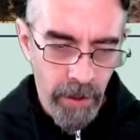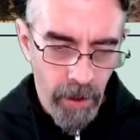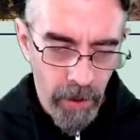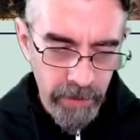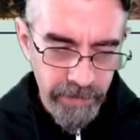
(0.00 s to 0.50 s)

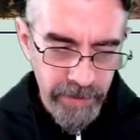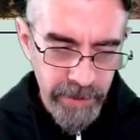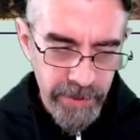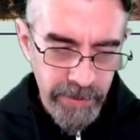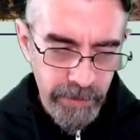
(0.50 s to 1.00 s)
all of
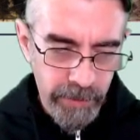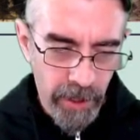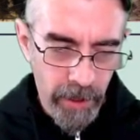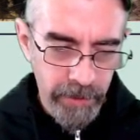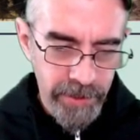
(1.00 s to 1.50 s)
this, little
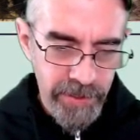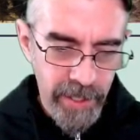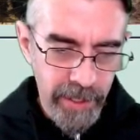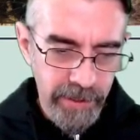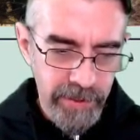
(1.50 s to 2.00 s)
color
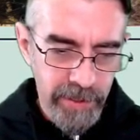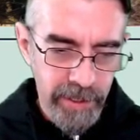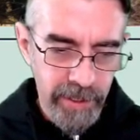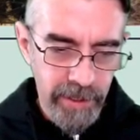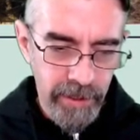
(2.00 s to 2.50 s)
settings
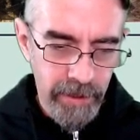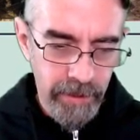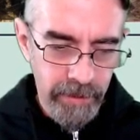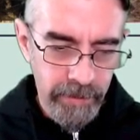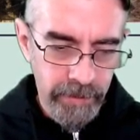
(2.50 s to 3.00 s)
here.